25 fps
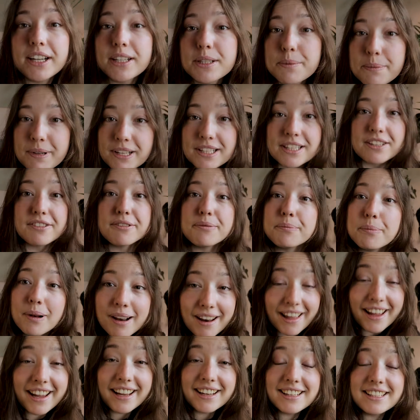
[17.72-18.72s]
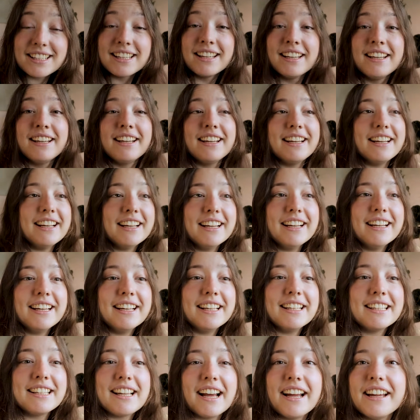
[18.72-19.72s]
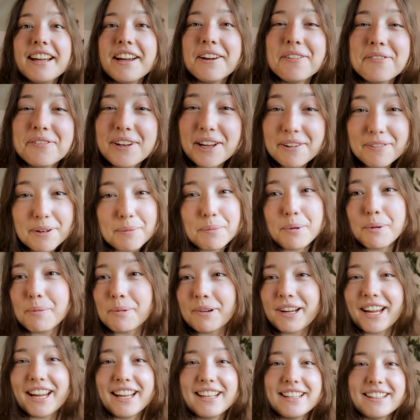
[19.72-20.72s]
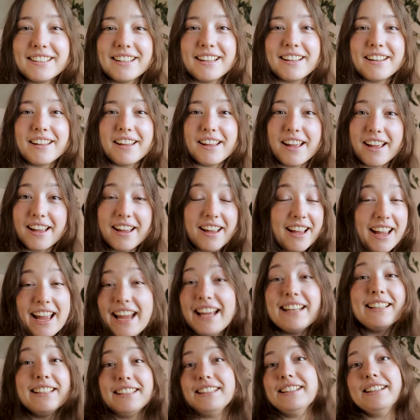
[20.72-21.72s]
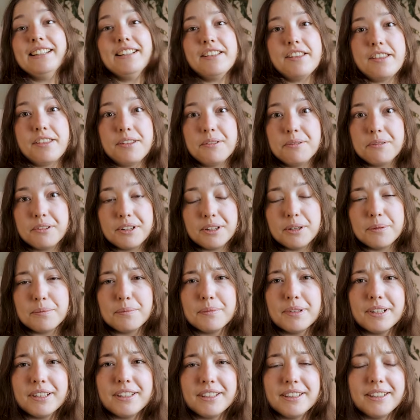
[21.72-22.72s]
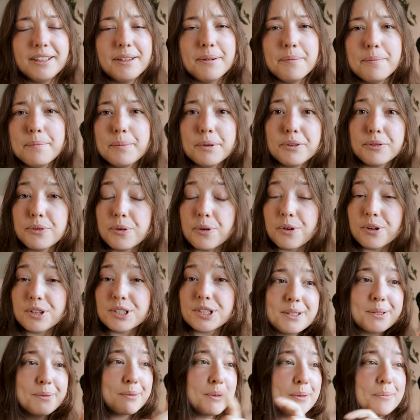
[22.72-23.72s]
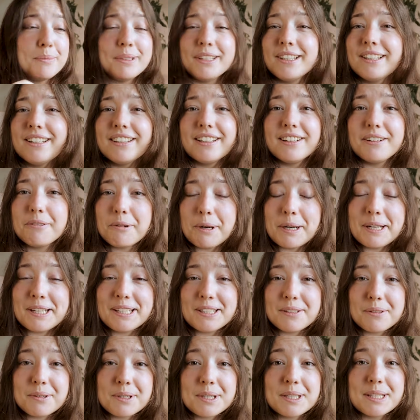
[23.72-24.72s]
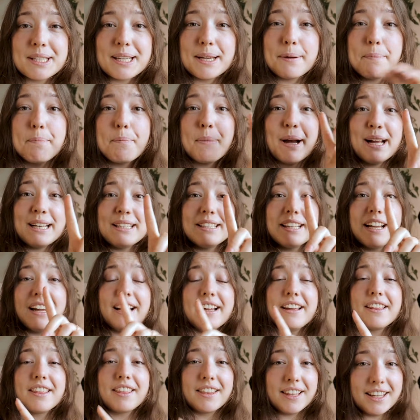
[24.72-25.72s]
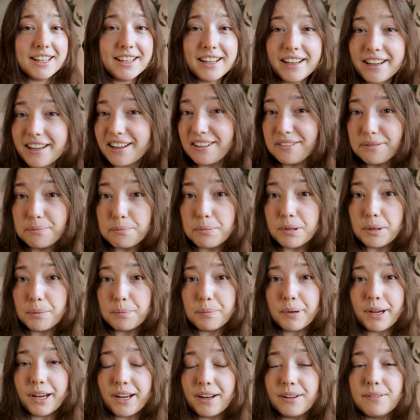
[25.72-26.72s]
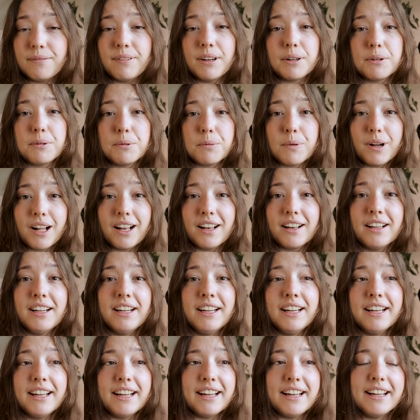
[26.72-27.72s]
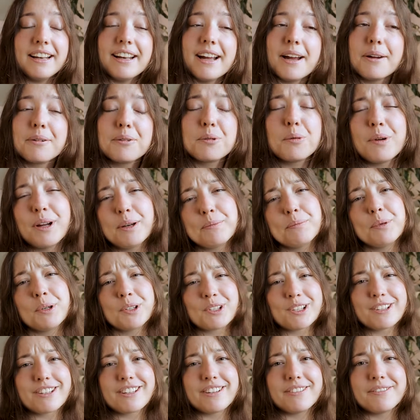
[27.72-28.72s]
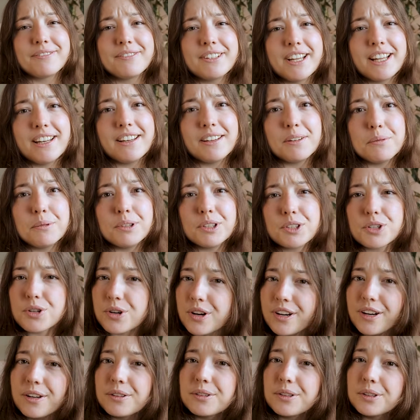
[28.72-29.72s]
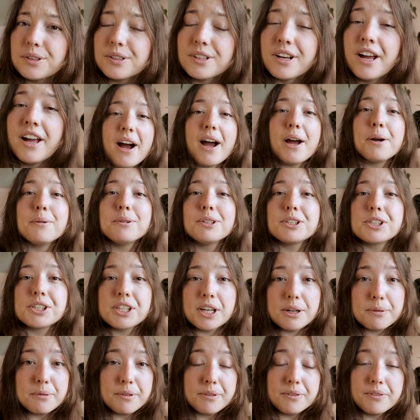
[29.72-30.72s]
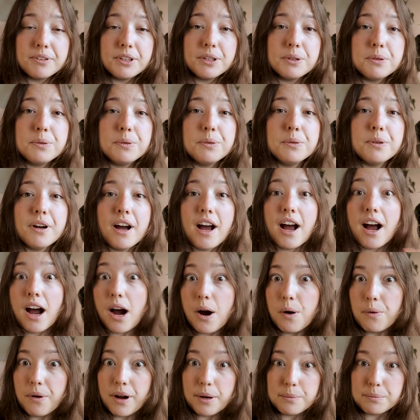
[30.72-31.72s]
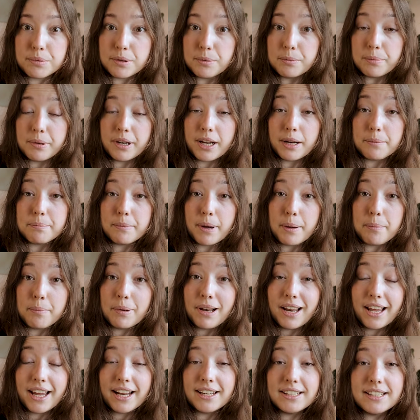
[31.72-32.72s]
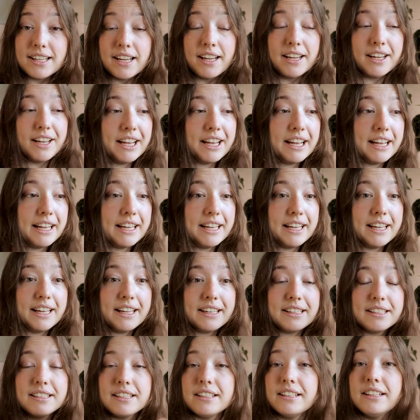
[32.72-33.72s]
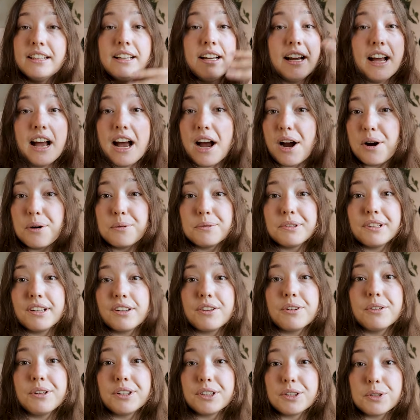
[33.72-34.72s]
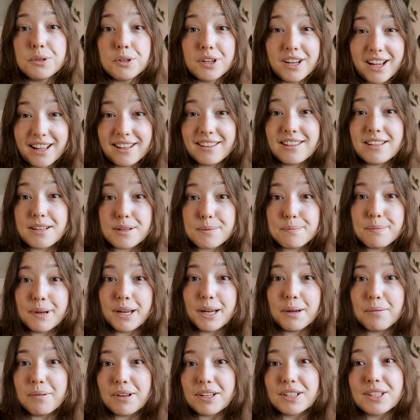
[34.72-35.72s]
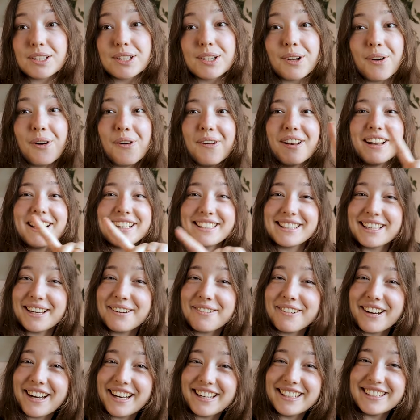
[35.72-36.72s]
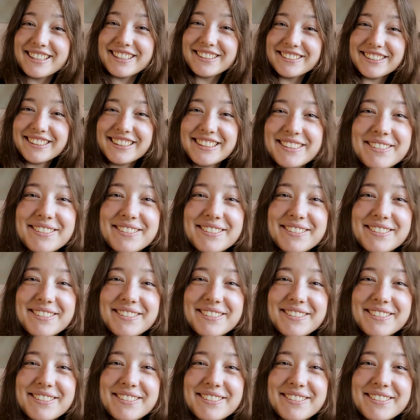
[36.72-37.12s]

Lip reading: expensive plant and I have never propagated any Anthurium before. This will be quite interesting, but I think I have prepared very well and I'm quite positive that it will turn out good. I will share with you how I prepared my plant and how we are going to cut this baby. So let's get right into it.